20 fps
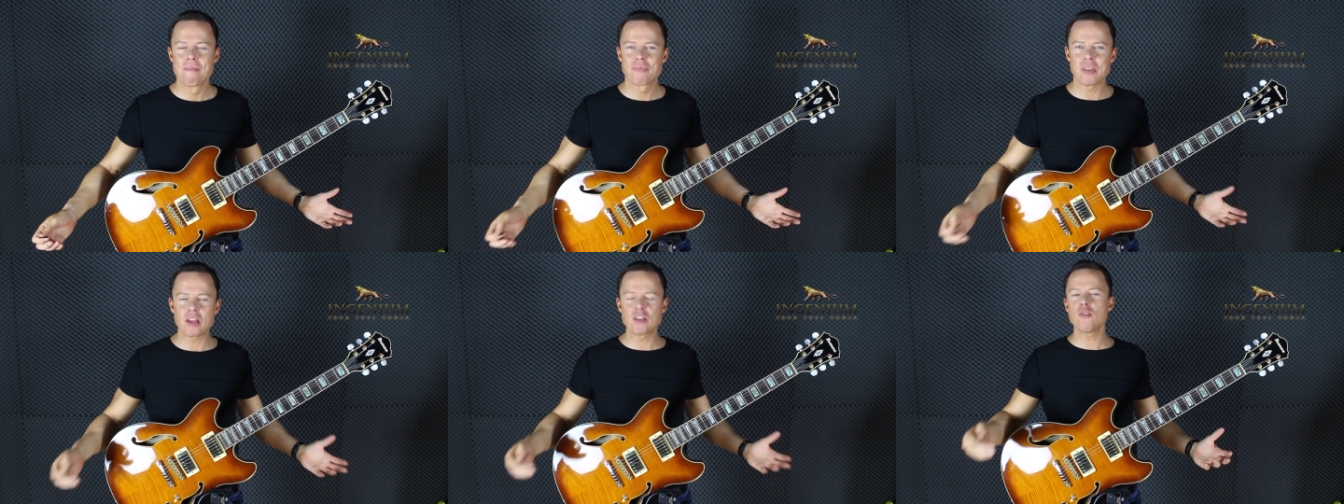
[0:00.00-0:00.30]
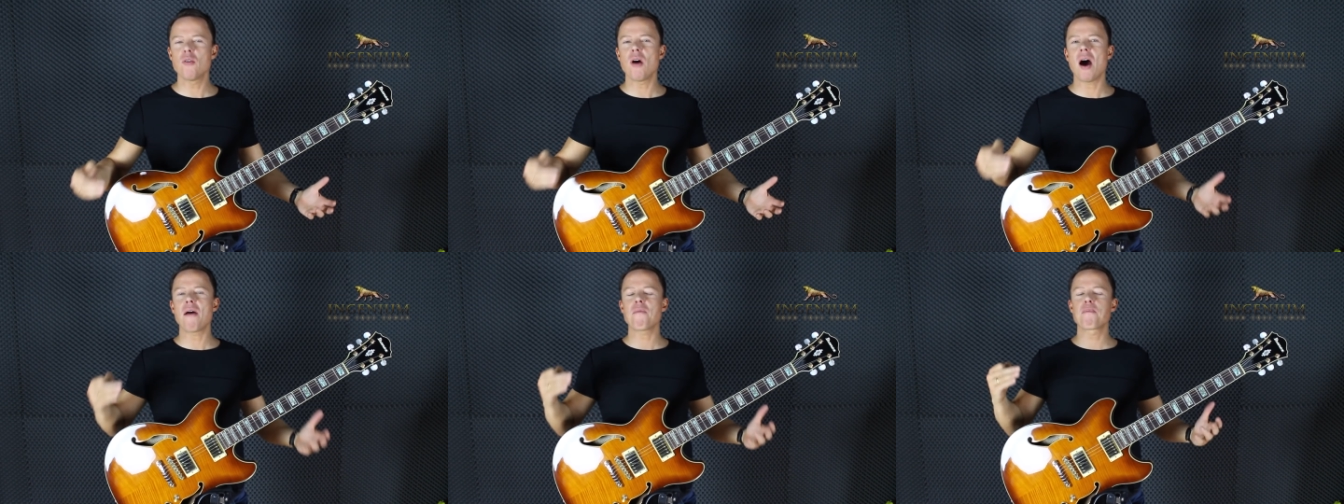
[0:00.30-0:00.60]
Then
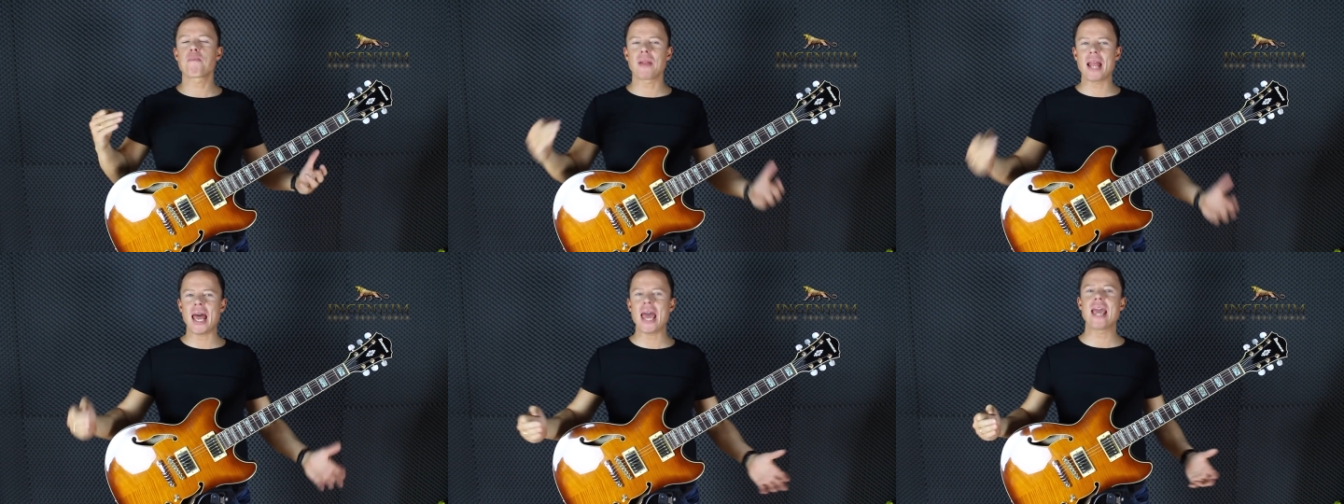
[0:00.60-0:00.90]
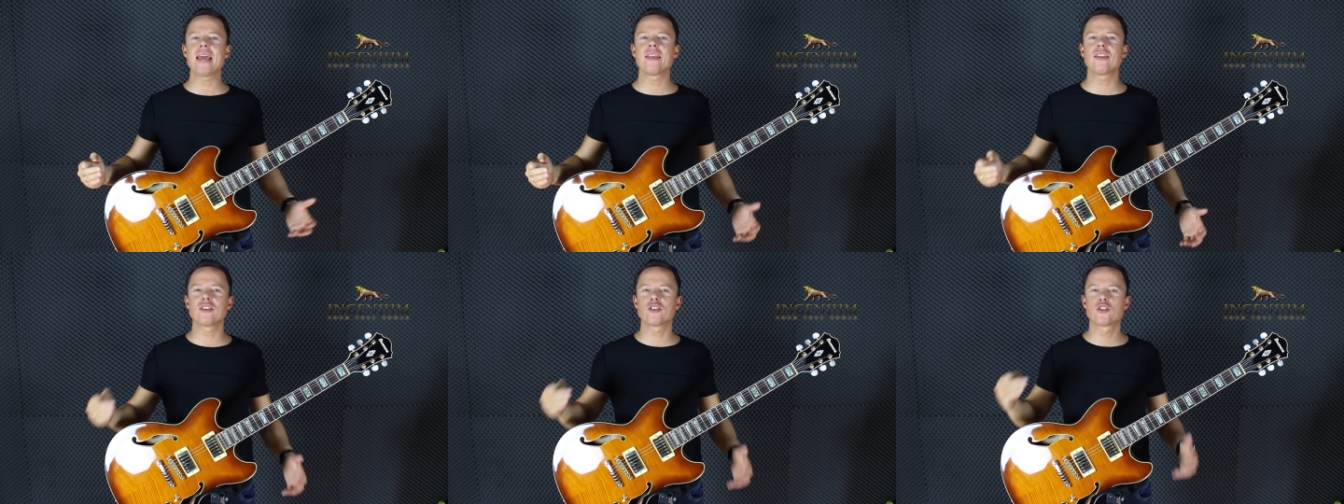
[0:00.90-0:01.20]
you are
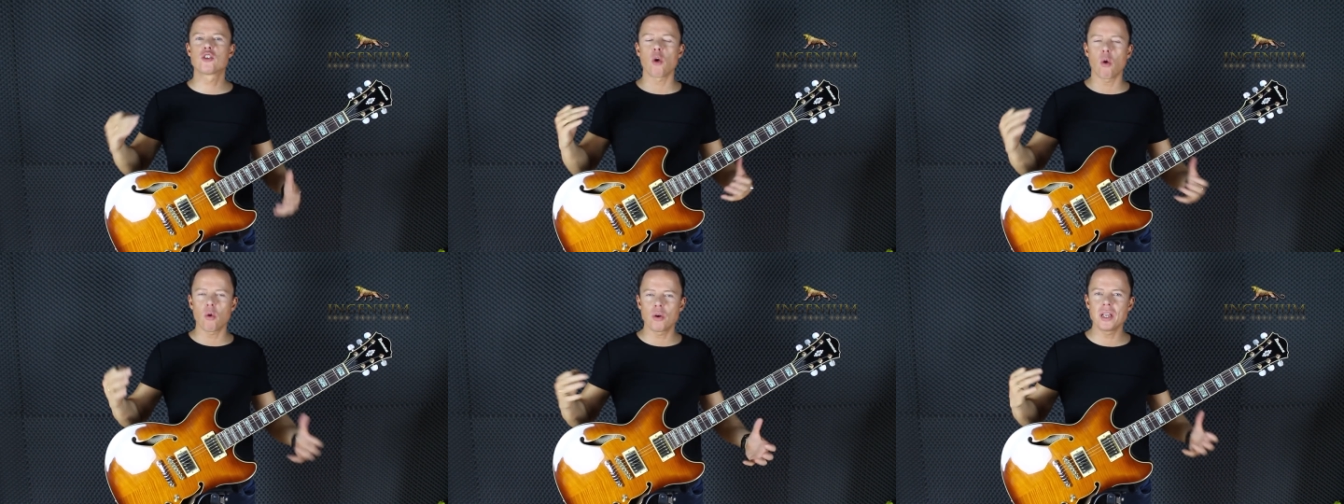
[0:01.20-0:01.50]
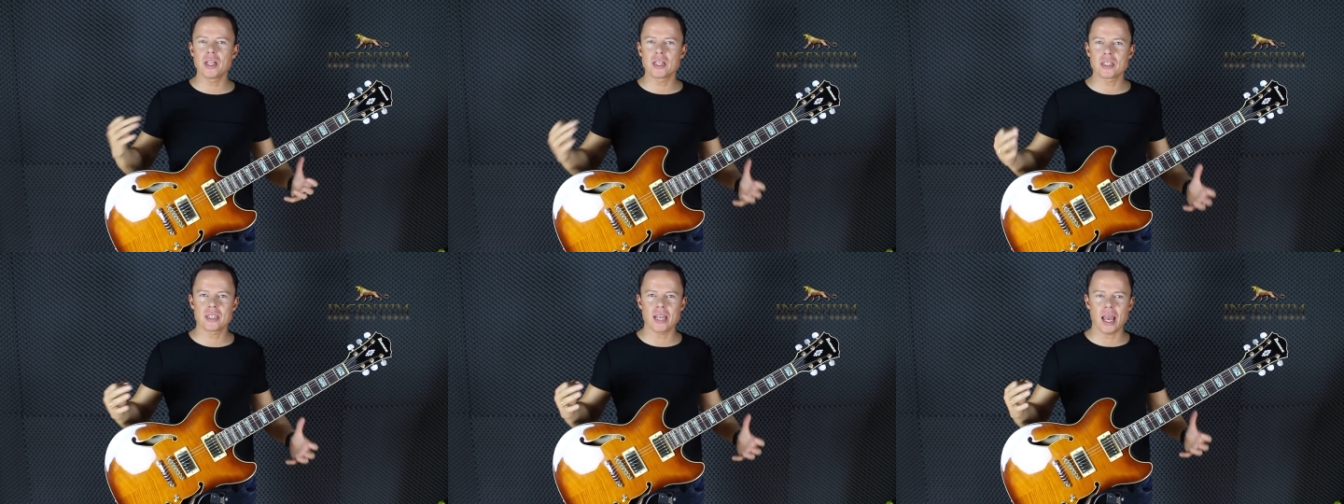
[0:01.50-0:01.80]
playing the
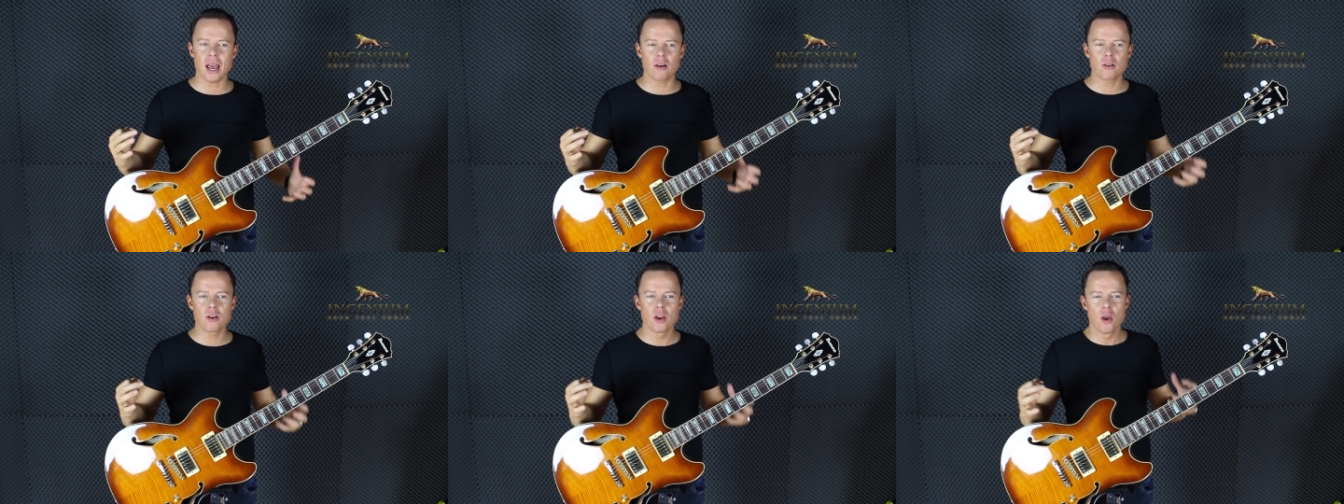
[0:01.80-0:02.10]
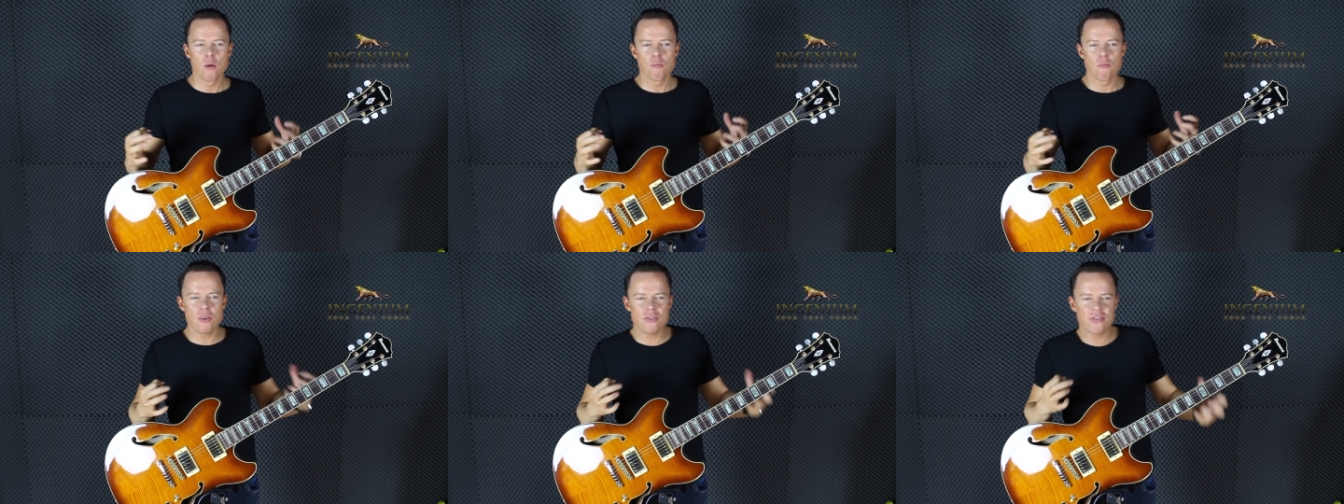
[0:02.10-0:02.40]
Dorian sound
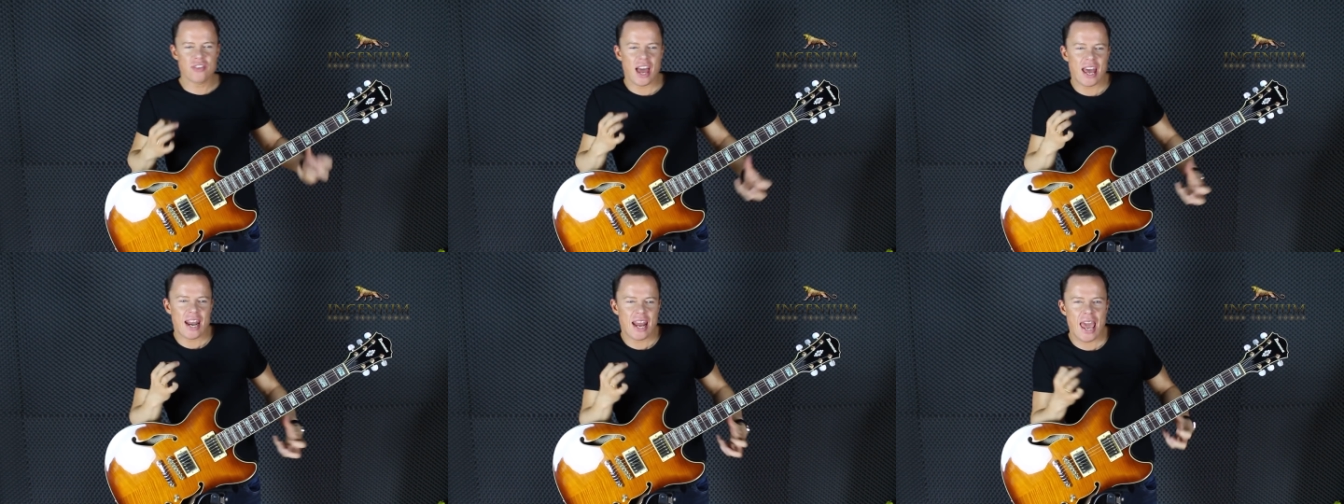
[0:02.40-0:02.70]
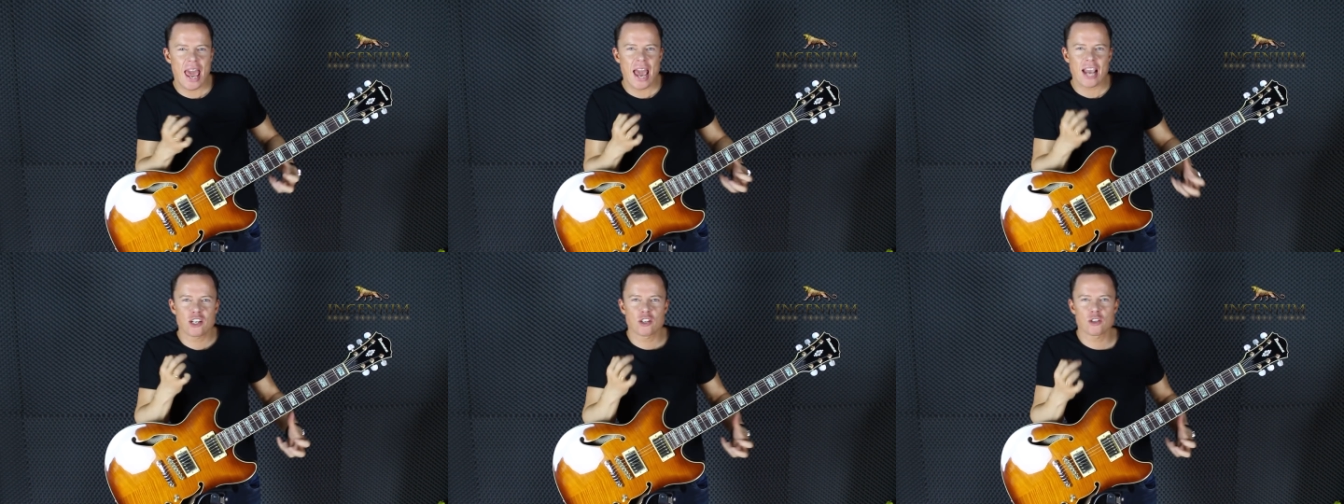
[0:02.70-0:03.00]
with that
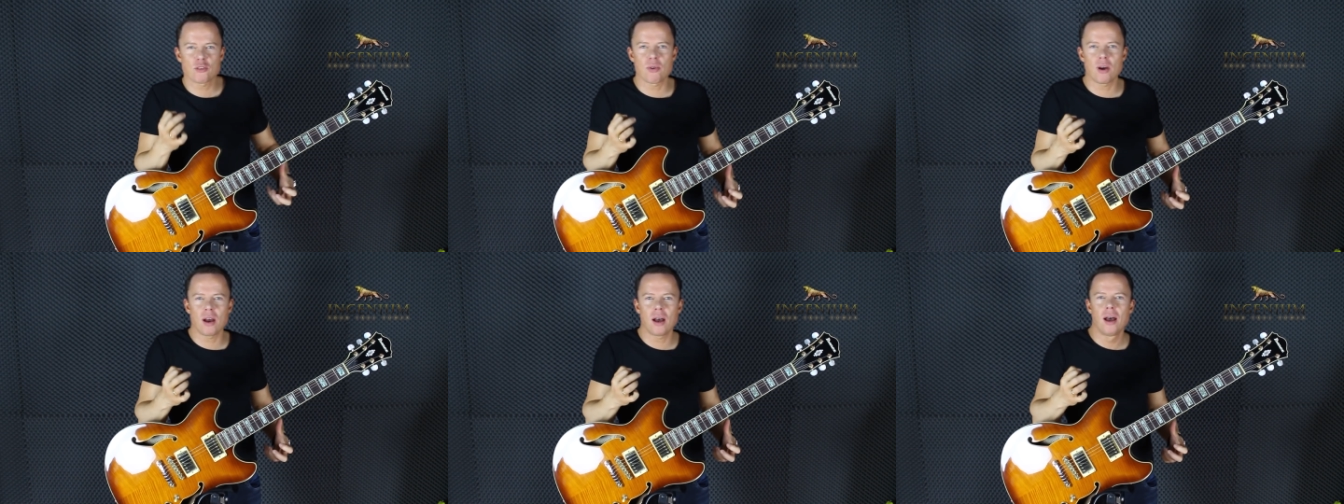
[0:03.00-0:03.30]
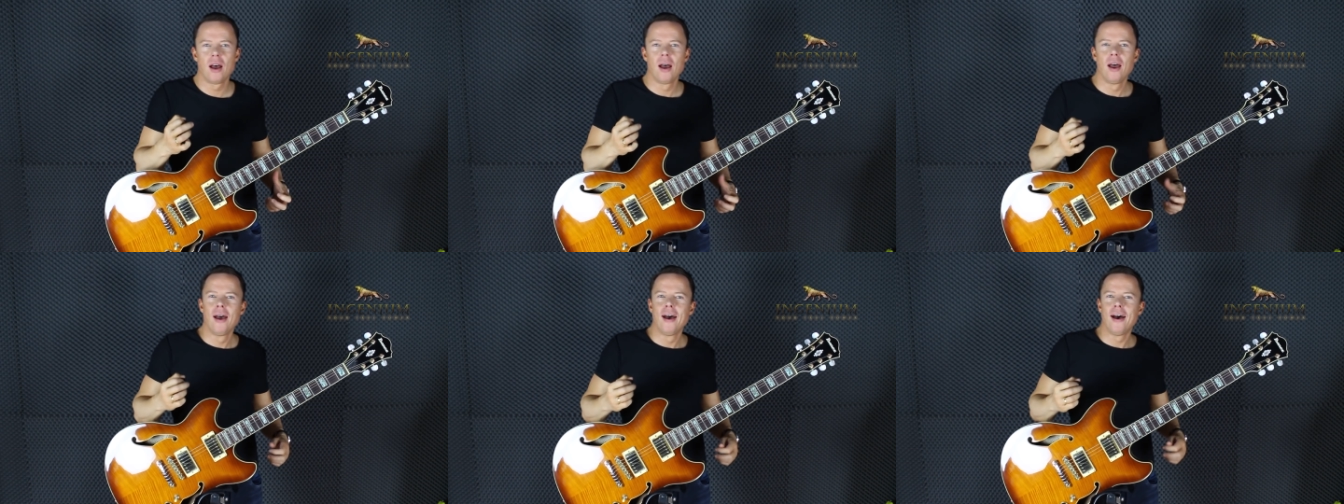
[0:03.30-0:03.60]
extra